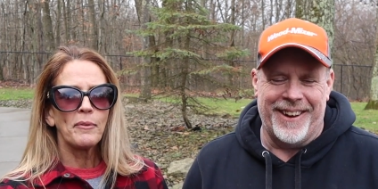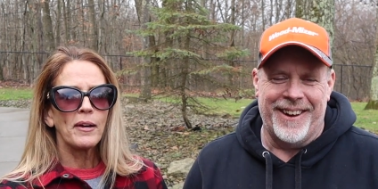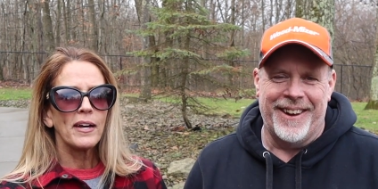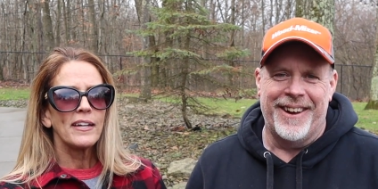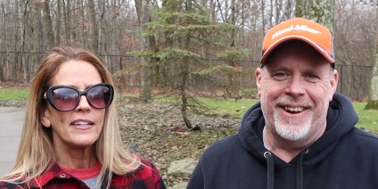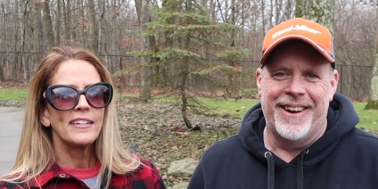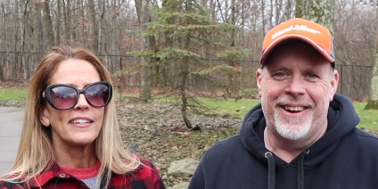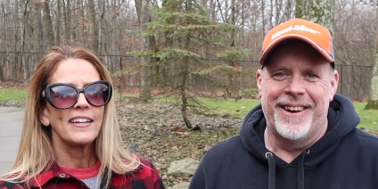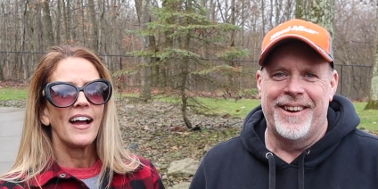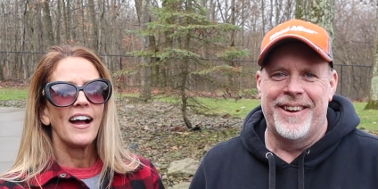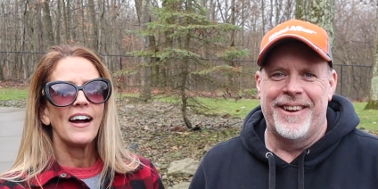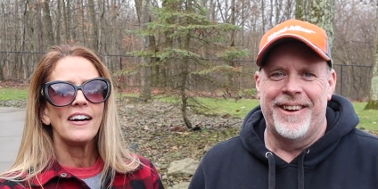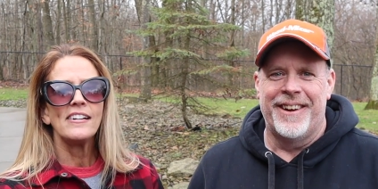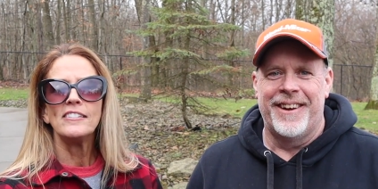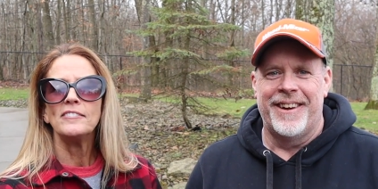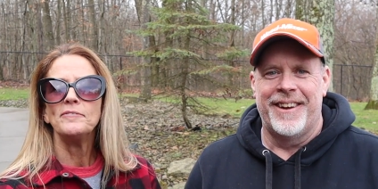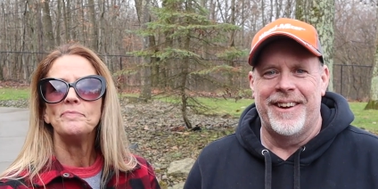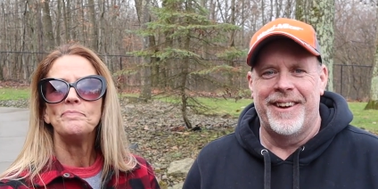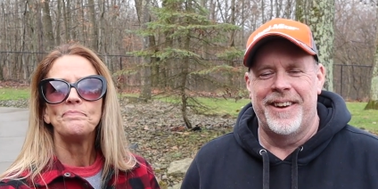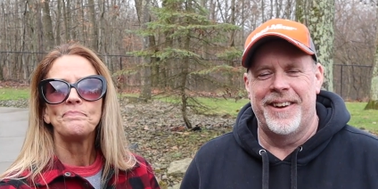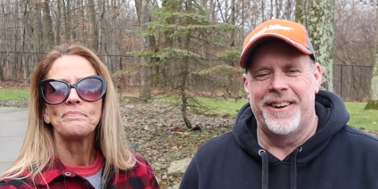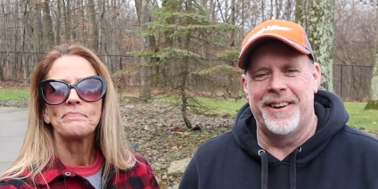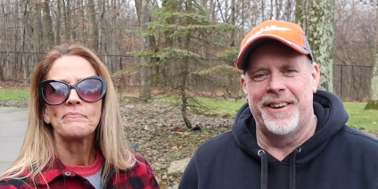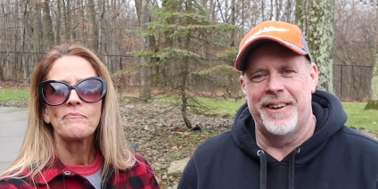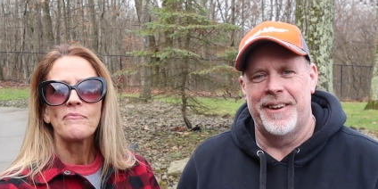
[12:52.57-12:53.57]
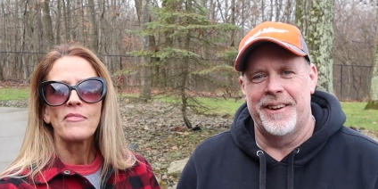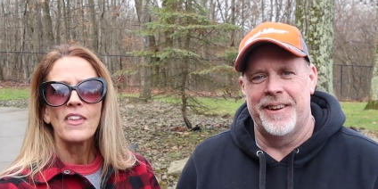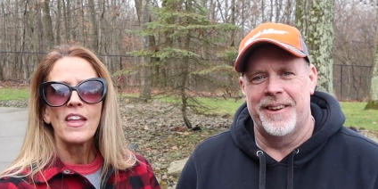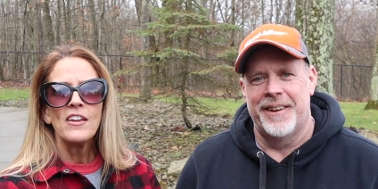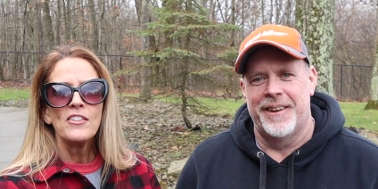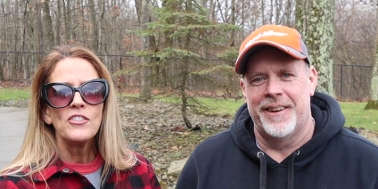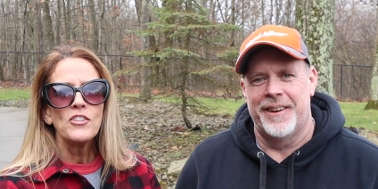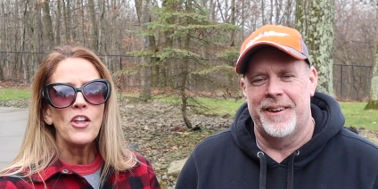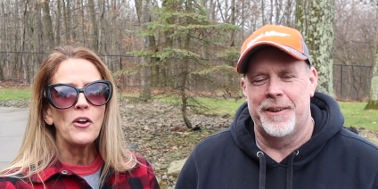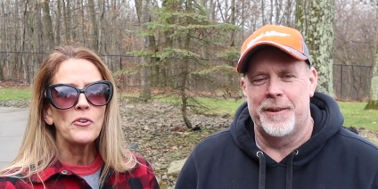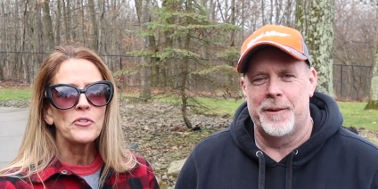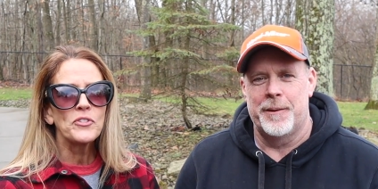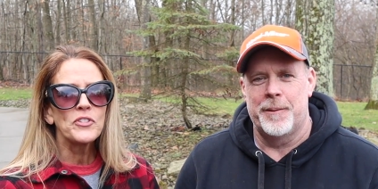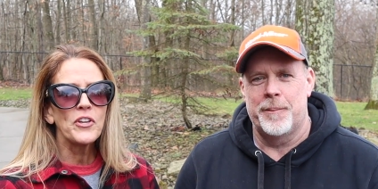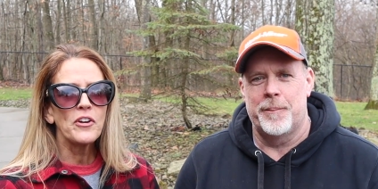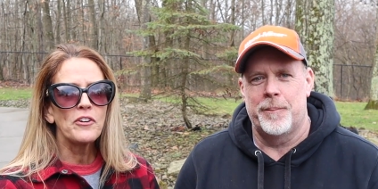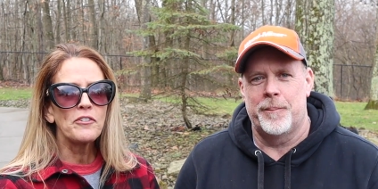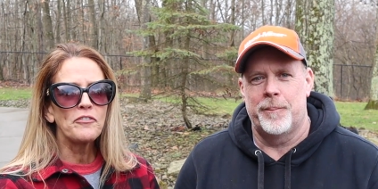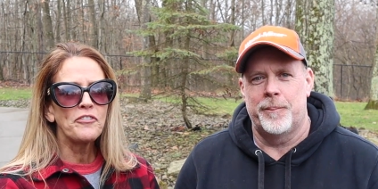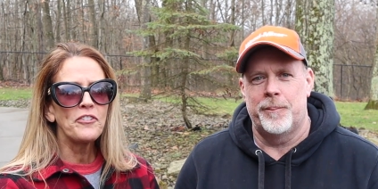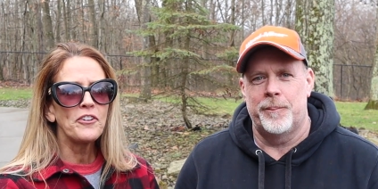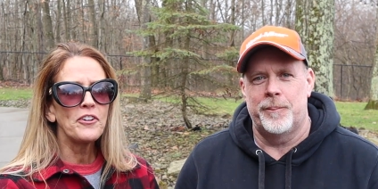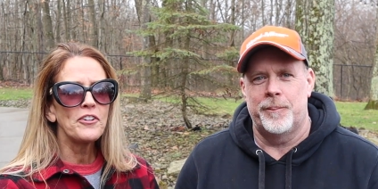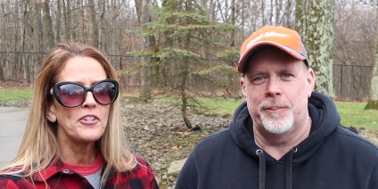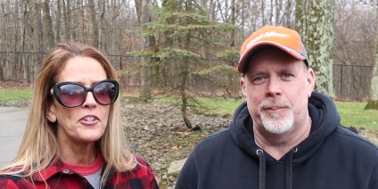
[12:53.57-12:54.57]
Speaker 1: But um, no,
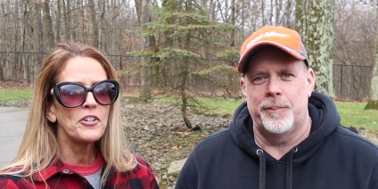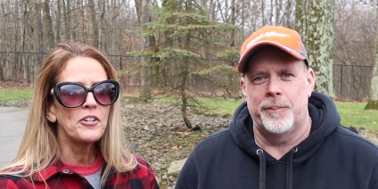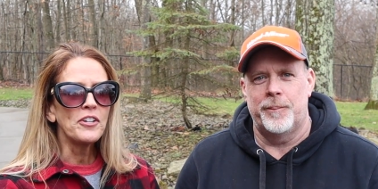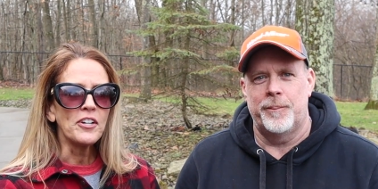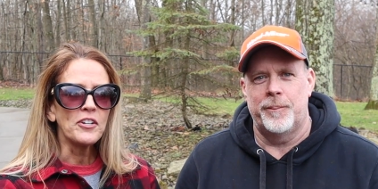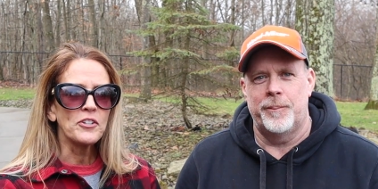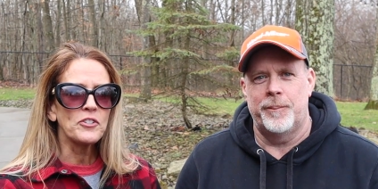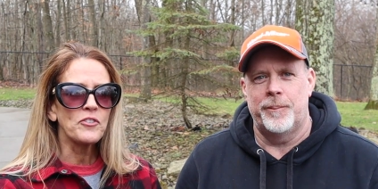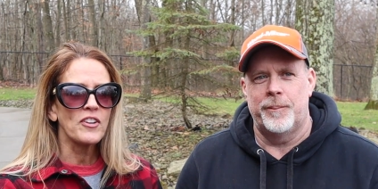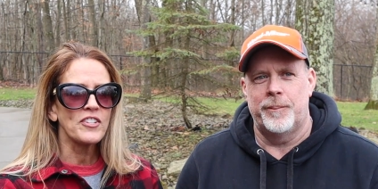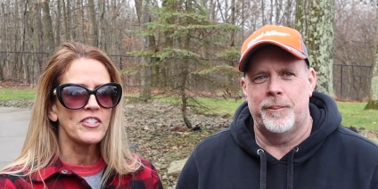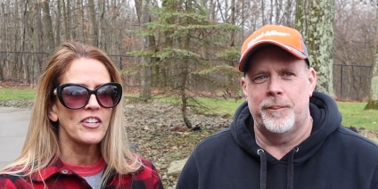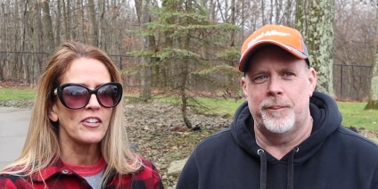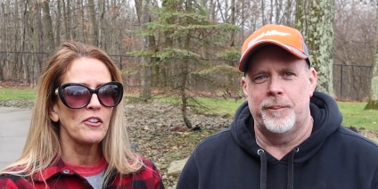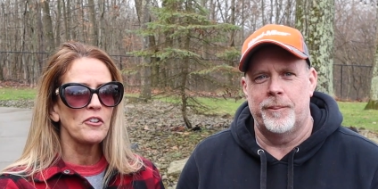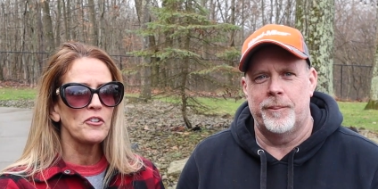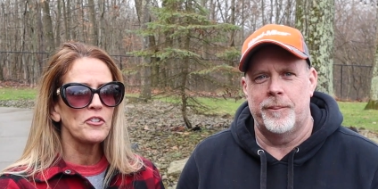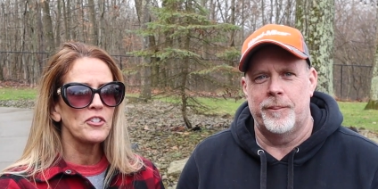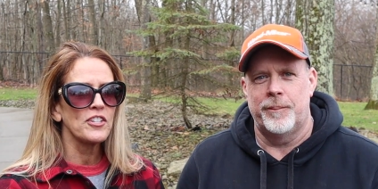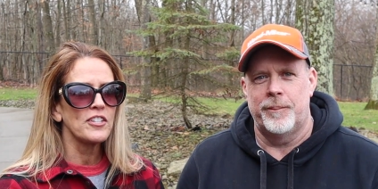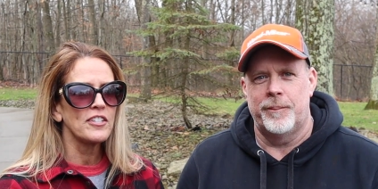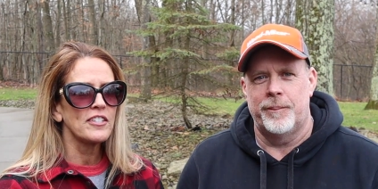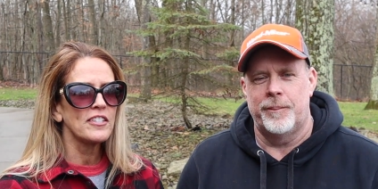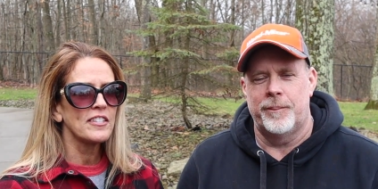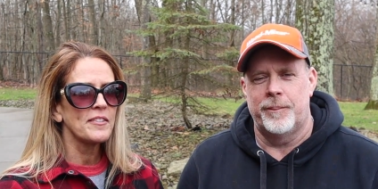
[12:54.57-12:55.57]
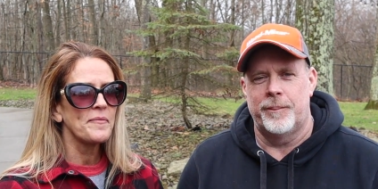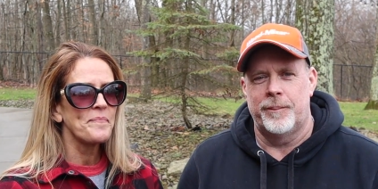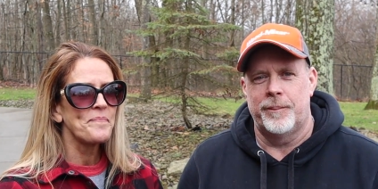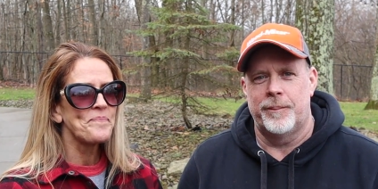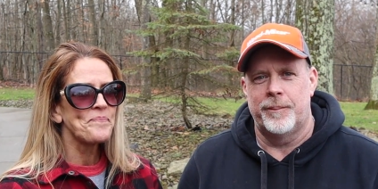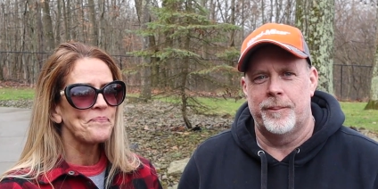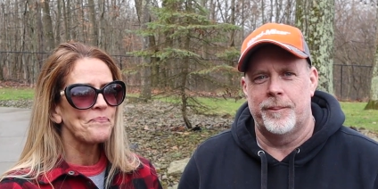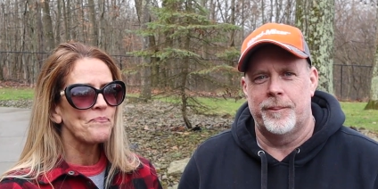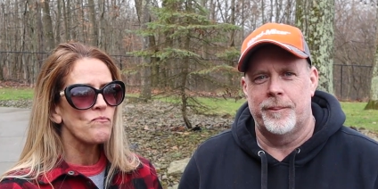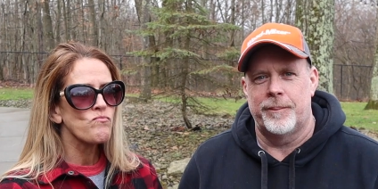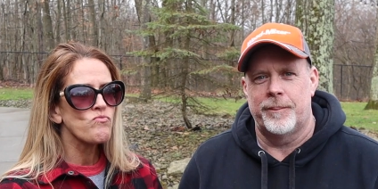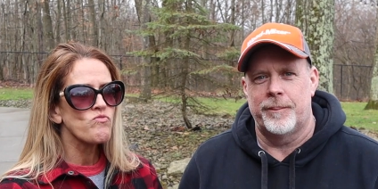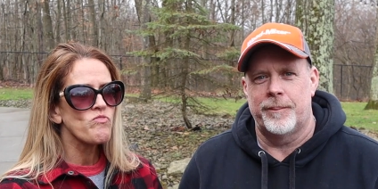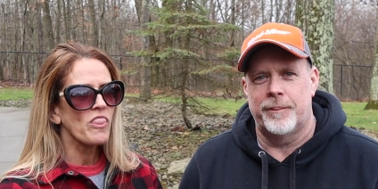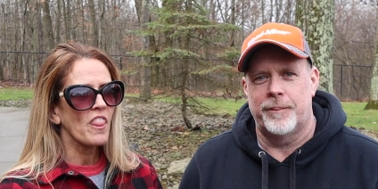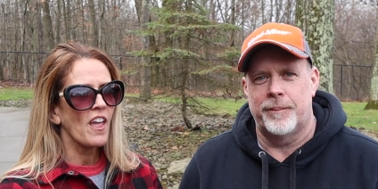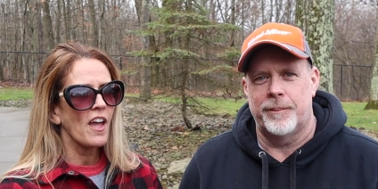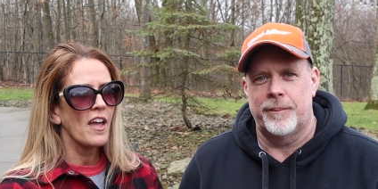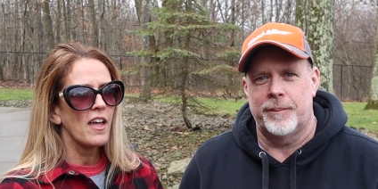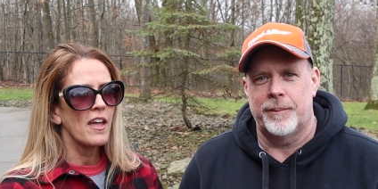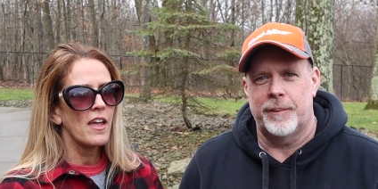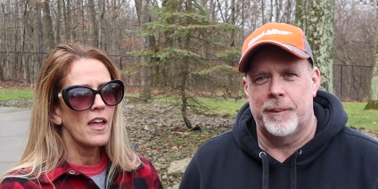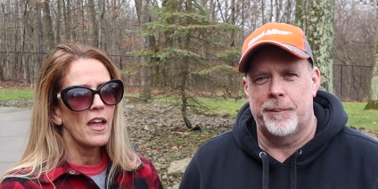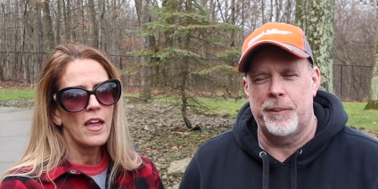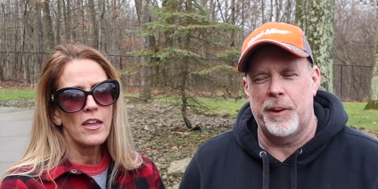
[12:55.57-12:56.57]
so for New Year's resolutions,
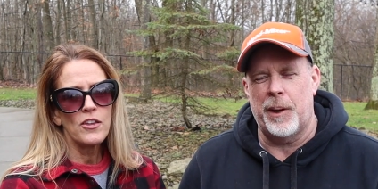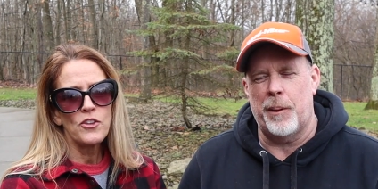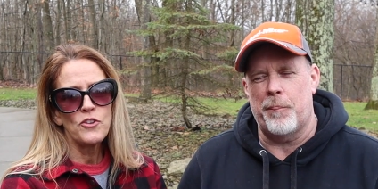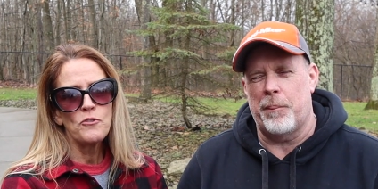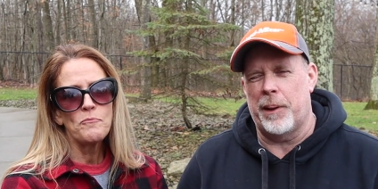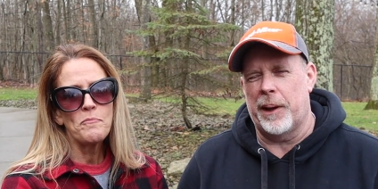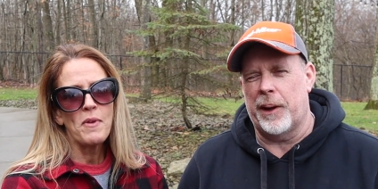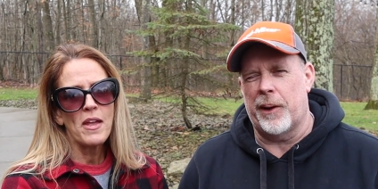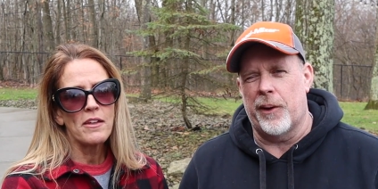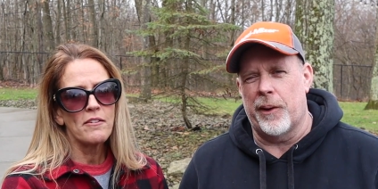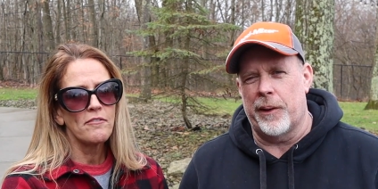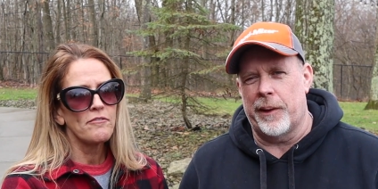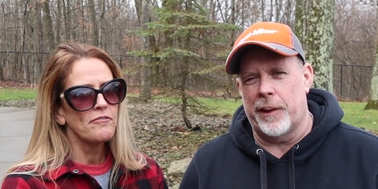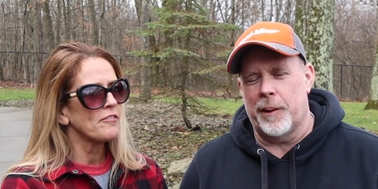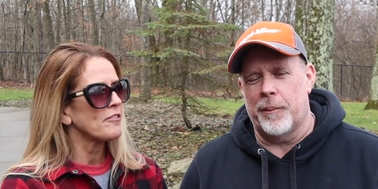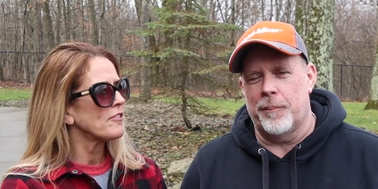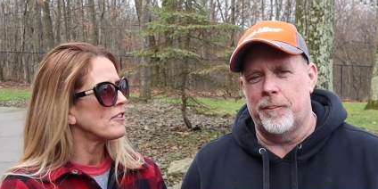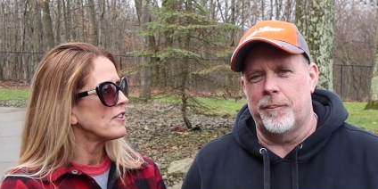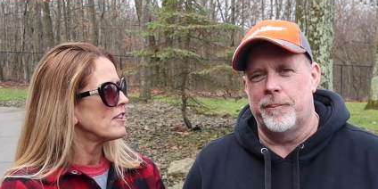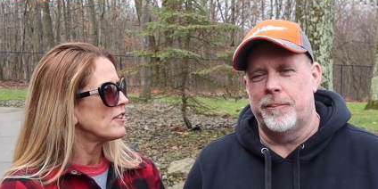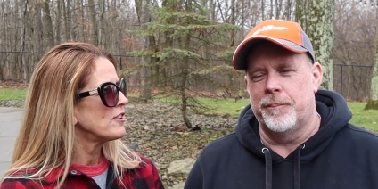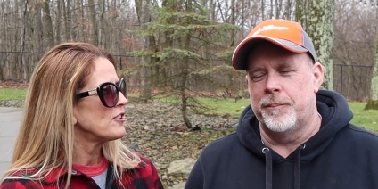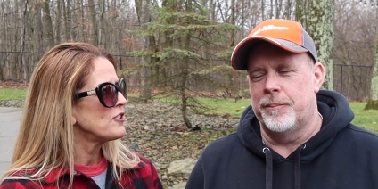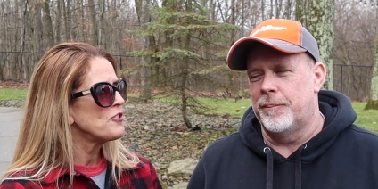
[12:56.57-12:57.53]
you may have them.